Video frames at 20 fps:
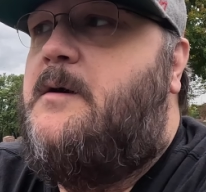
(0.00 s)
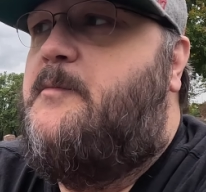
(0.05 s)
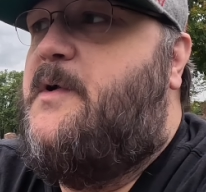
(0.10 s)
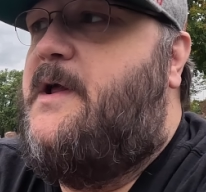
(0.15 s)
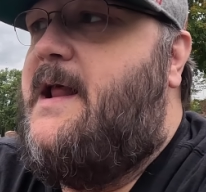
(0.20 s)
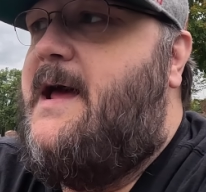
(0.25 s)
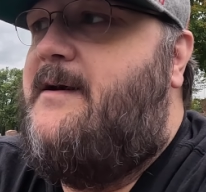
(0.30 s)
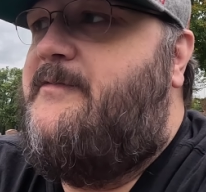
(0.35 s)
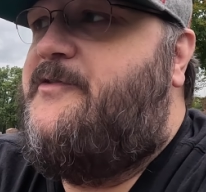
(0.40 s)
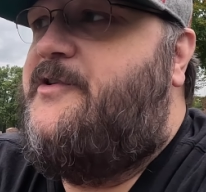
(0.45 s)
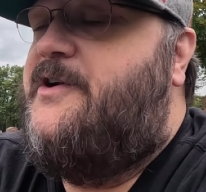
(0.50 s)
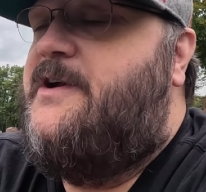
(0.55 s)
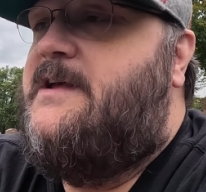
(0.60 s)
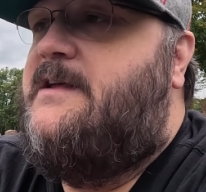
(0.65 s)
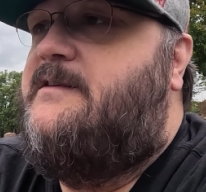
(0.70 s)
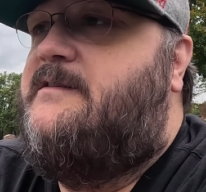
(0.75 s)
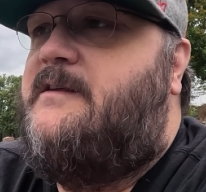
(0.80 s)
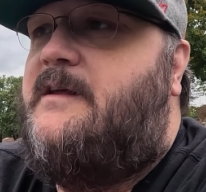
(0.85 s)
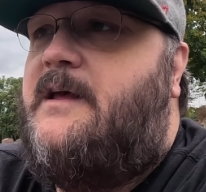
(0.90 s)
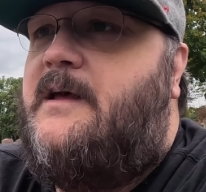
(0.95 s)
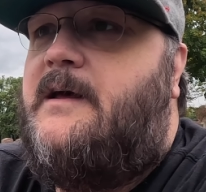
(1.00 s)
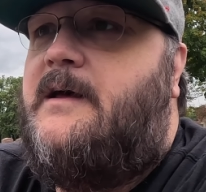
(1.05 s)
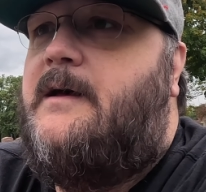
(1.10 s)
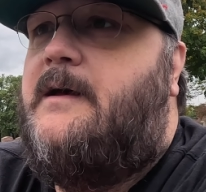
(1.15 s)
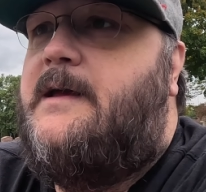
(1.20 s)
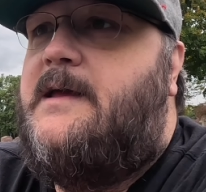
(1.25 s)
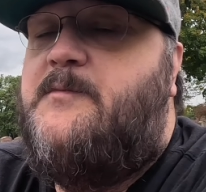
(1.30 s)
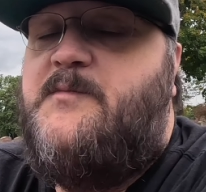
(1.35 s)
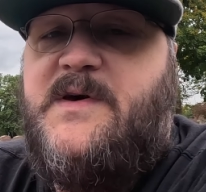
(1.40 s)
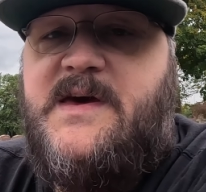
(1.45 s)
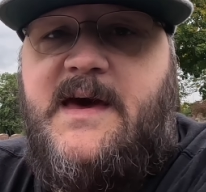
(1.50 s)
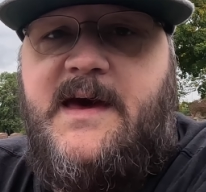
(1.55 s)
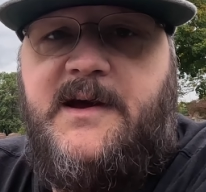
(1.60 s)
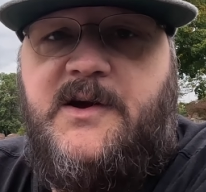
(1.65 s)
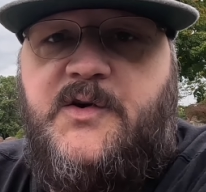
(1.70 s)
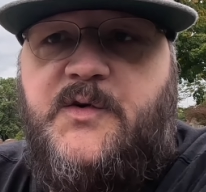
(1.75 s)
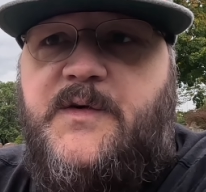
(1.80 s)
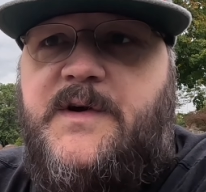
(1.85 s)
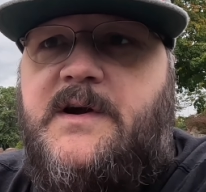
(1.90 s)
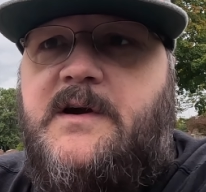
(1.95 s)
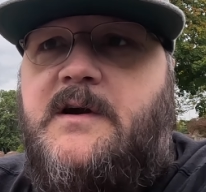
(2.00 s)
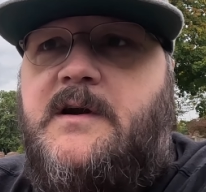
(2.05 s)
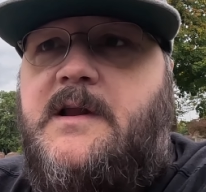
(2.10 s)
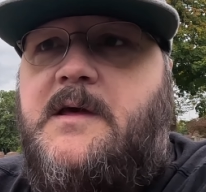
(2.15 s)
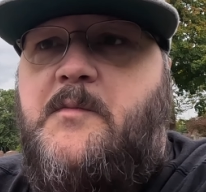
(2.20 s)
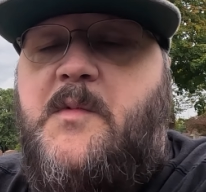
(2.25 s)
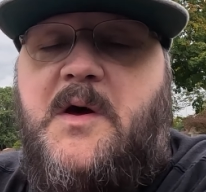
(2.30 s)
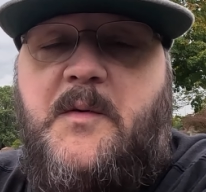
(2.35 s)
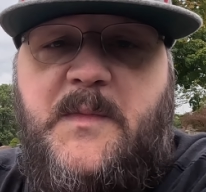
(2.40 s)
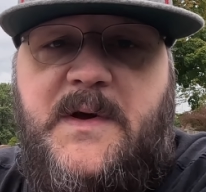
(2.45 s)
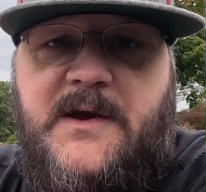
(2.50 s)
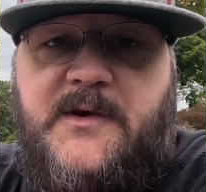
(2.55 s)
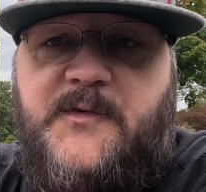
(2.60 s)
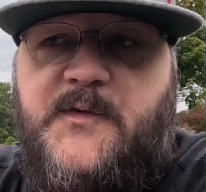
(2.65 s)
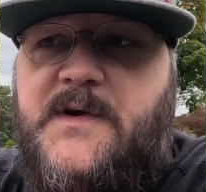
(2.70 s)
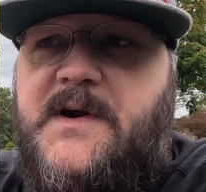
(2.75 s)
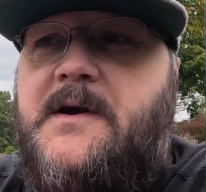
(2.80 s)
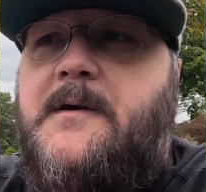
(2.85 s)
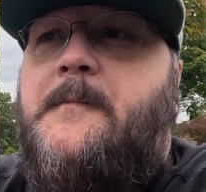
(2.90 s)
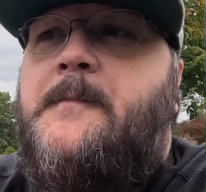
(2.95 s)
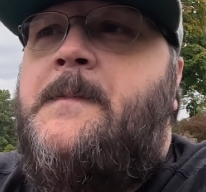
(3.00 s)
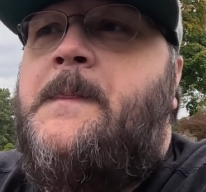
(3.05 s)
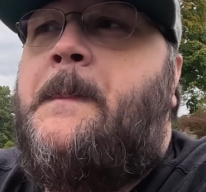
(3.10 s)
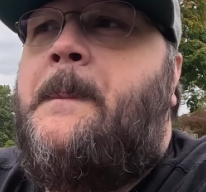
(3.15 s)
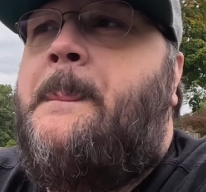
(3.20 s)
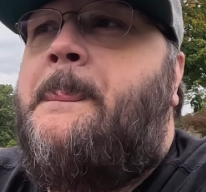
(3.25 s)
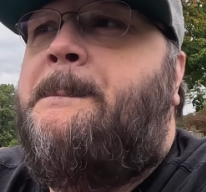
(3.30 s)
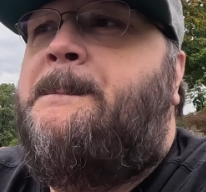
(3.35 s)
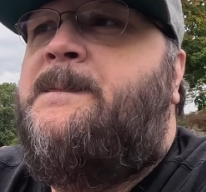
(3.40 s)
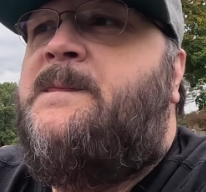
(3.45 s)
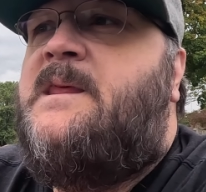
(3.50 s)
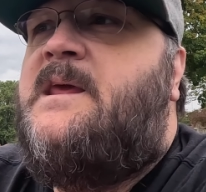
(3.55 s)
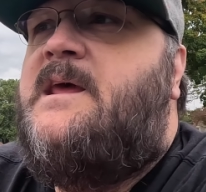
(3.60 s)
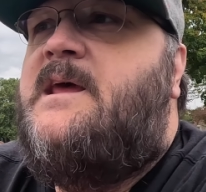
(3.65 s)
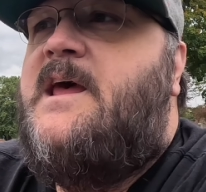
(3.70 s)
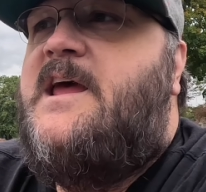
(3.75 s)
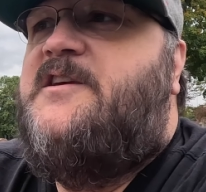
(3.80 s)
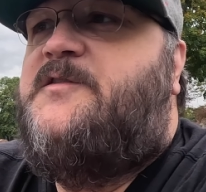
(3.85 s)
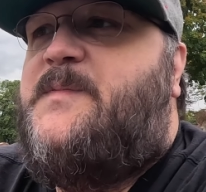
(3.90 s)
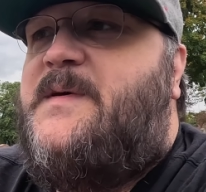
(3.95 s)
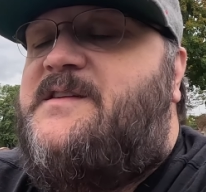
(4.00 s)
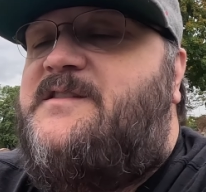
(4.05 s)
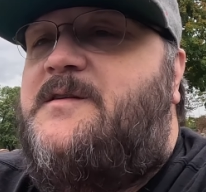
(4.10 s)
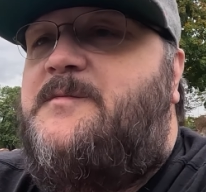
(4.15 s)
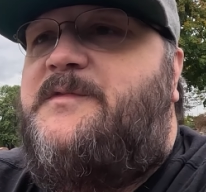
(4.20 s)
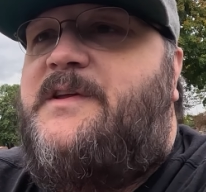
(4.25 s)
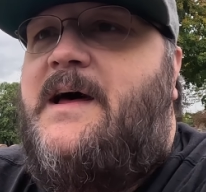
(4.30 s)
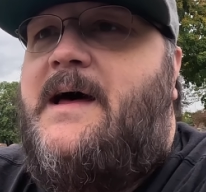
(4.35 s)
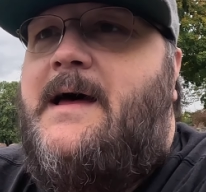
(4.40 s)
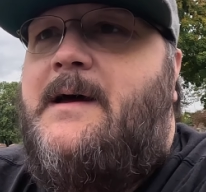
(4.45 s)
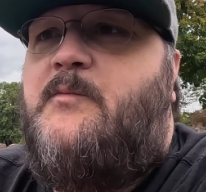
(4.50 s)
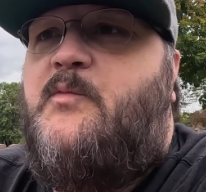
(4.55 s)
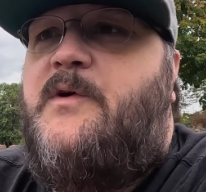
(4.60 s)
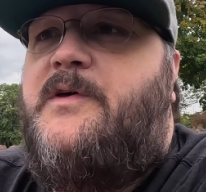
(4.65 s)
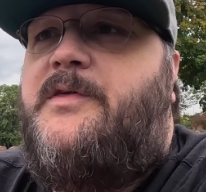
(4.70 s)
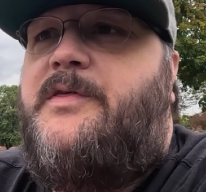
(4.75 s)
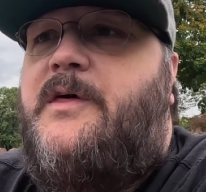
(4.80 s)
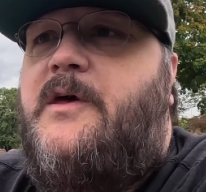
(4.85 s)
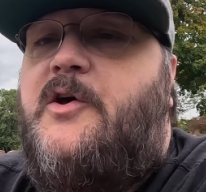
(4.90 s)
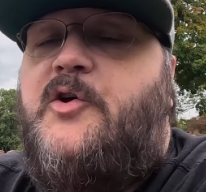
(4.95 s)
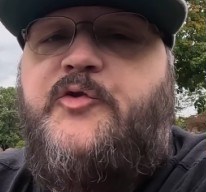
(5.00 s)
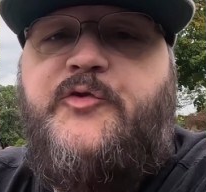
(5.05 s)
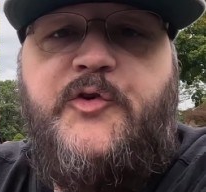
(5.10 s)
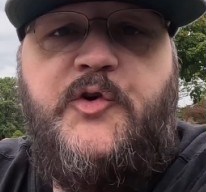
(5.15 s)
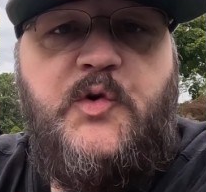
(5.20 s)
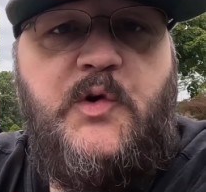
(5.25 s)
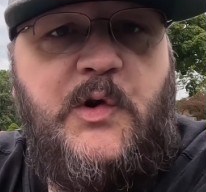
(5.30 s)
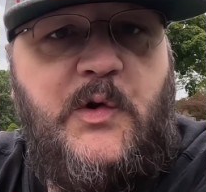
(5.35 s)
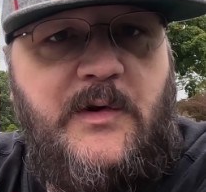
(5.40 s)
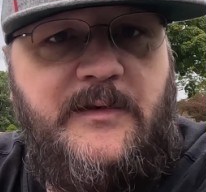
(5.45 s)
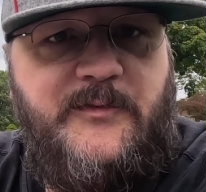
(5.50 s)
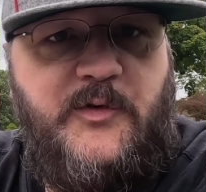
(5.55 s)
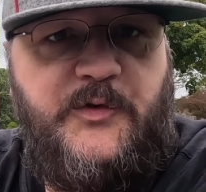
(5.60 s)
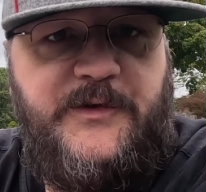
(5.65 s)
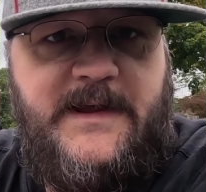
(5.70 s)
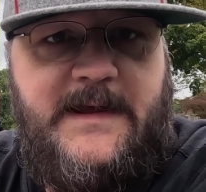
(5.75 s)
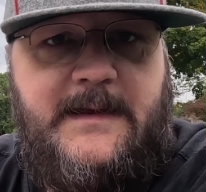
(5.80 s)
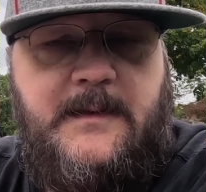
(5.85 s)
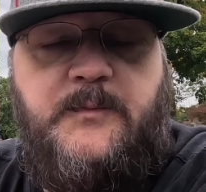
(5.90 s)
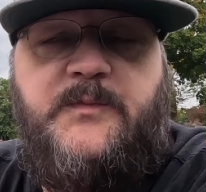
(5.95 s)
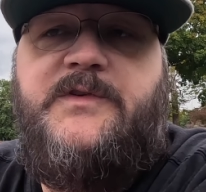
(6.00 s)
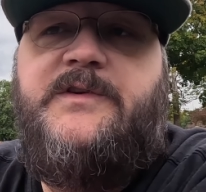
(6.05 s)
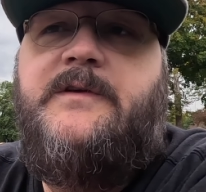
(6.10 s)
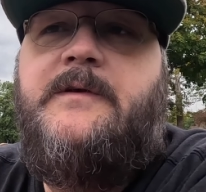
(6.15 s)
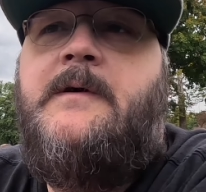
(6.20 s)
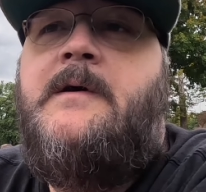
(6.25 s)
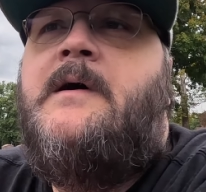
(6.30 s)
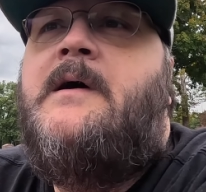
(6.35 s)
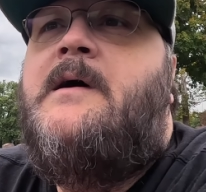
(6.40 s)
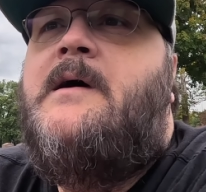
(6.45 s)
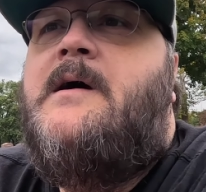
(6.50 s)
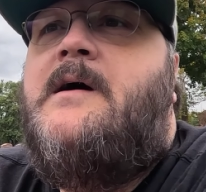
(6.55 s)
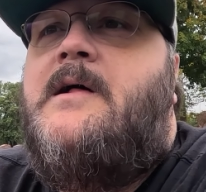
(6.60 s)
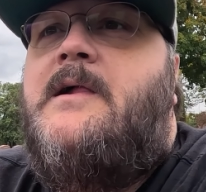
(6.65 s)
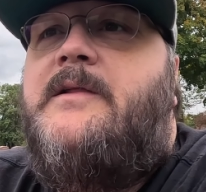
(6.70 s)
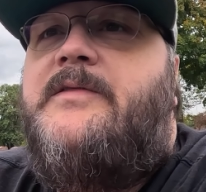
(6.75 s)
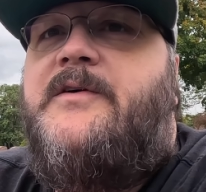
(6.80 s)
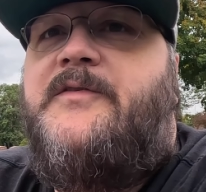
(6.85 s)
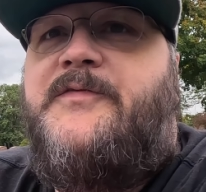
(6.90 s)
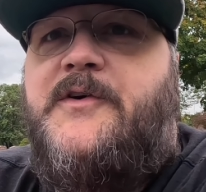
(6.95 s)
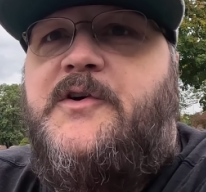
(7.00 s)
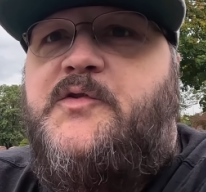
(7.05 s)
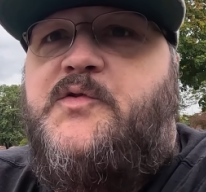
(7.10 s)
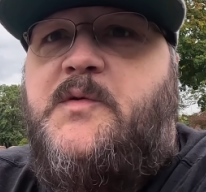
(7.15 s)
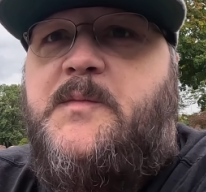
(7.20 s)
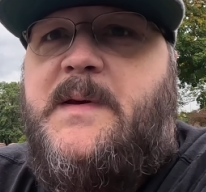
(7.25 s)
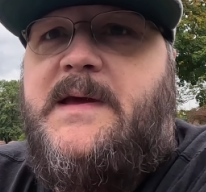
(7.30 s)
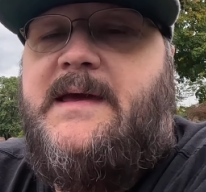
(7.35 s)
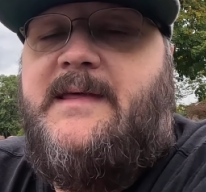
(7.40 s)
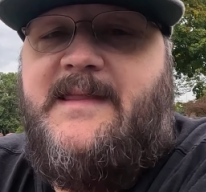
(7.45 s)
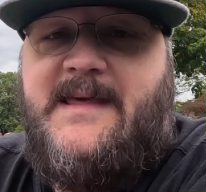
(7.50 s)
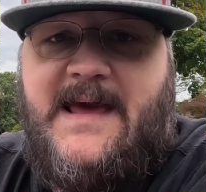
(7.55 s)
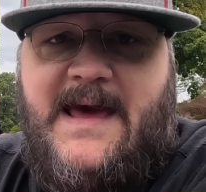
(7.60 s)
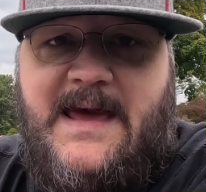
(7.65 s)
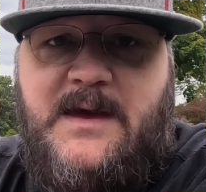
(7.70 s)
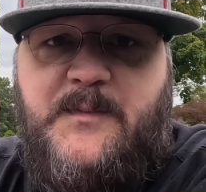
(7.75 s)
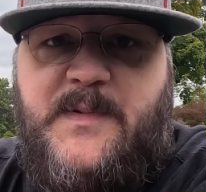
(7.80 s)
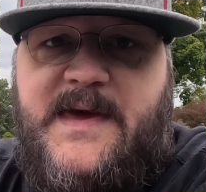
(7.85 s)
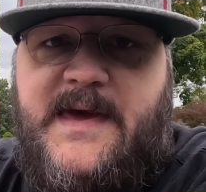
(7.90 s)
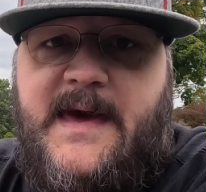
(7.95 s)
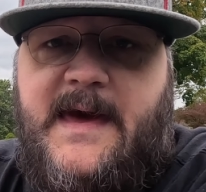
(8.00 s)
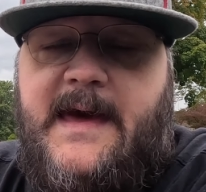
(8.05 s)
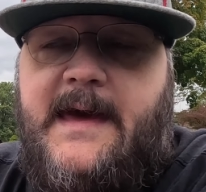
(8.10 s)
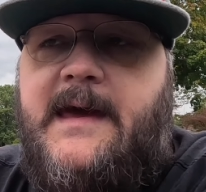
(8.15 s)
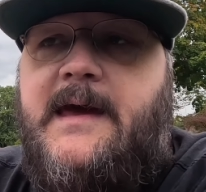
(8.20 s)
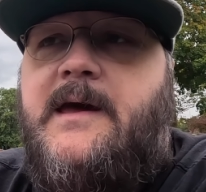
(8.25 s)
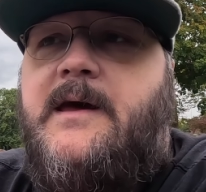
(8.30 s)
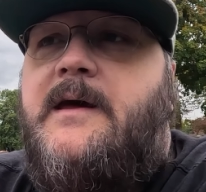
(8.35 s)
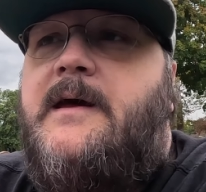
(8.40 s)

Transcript: but after his uh, NBA career and MLB career, he spent some time with two Louisville teams. The first would be in the ABA,